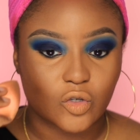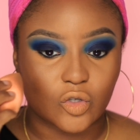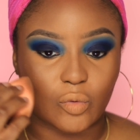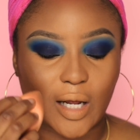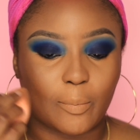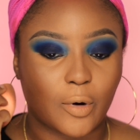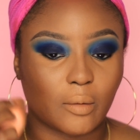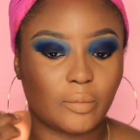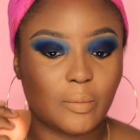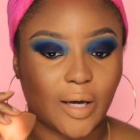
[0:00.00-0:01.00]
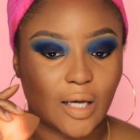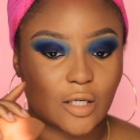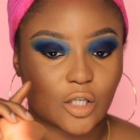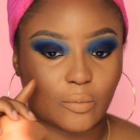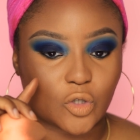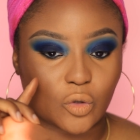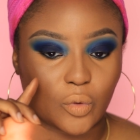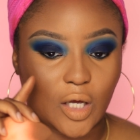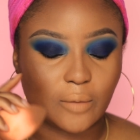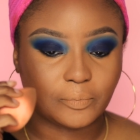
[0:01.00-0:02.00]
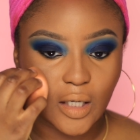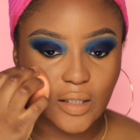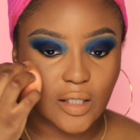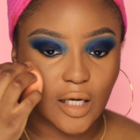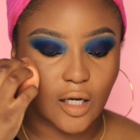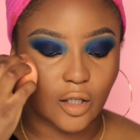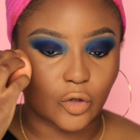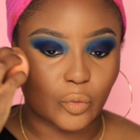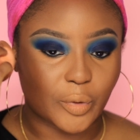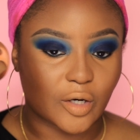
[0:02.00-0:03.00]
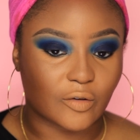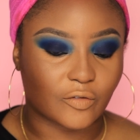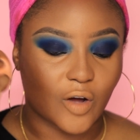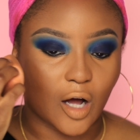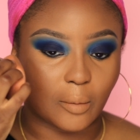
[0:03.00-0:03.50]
So what I probably might end up doing is taking a little bit of